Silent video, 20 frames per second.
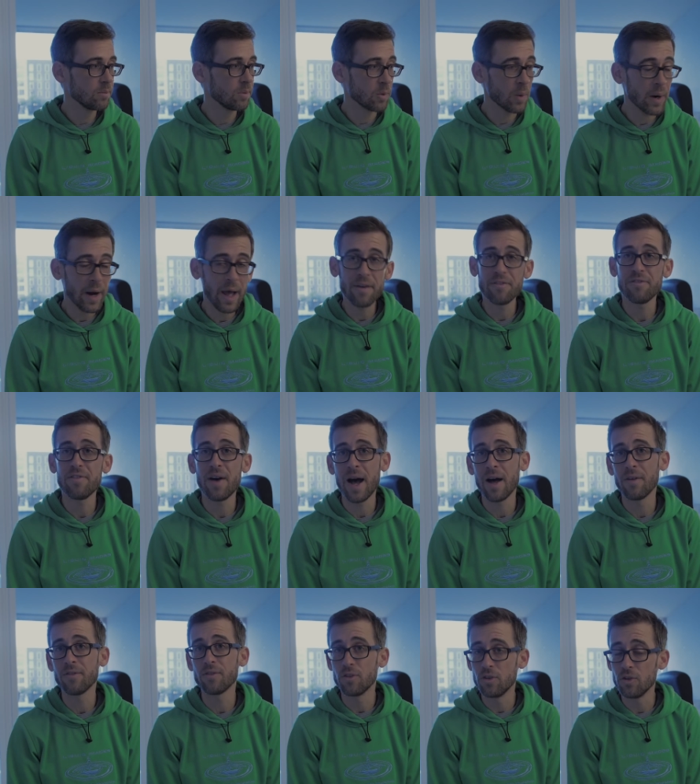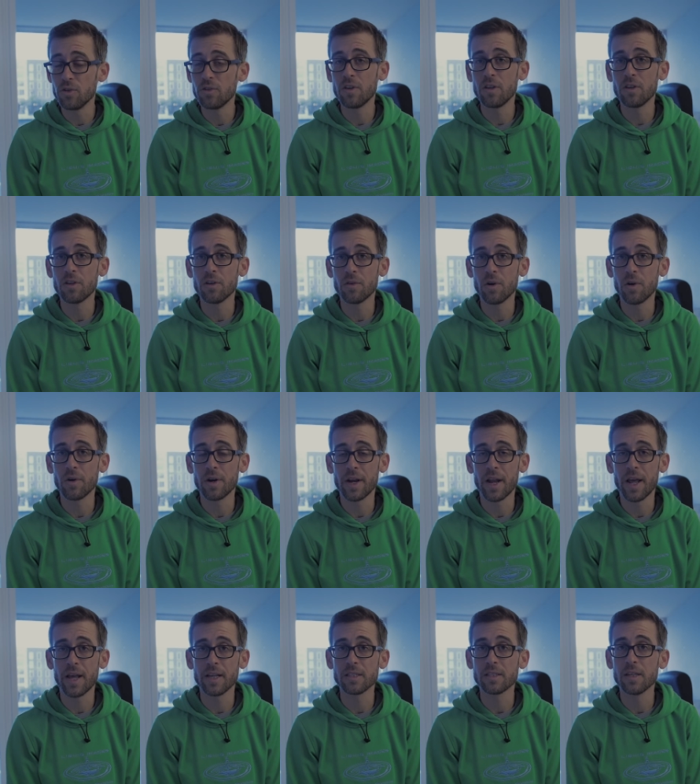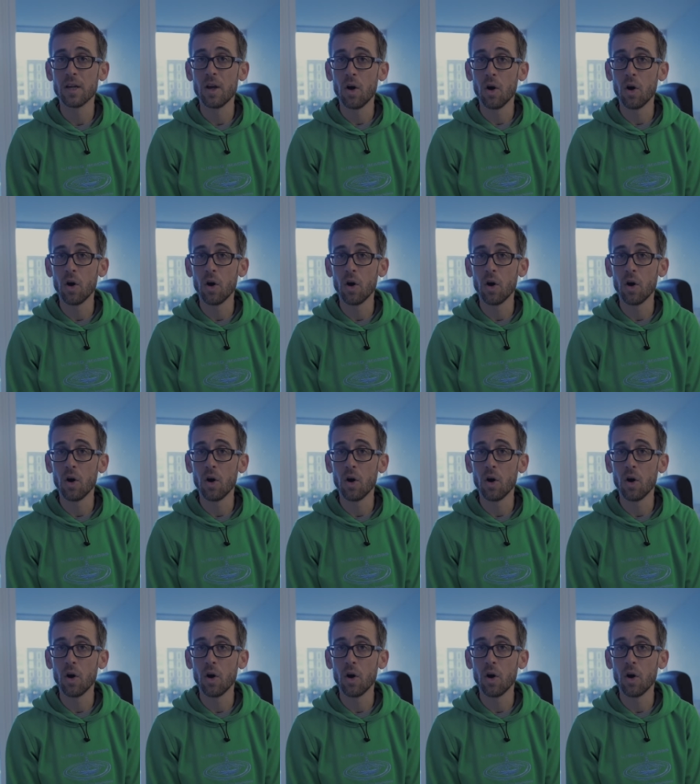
But what I found using the Ronin-S